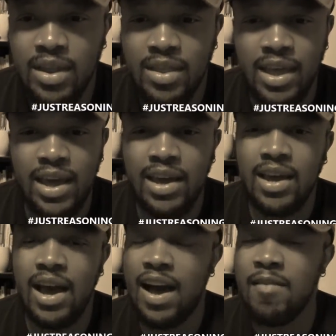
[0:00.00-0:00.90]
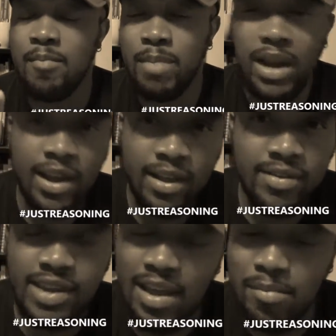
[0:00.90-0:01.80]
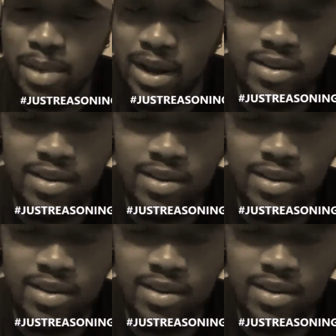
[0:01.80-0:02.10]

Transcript: They have millions and millions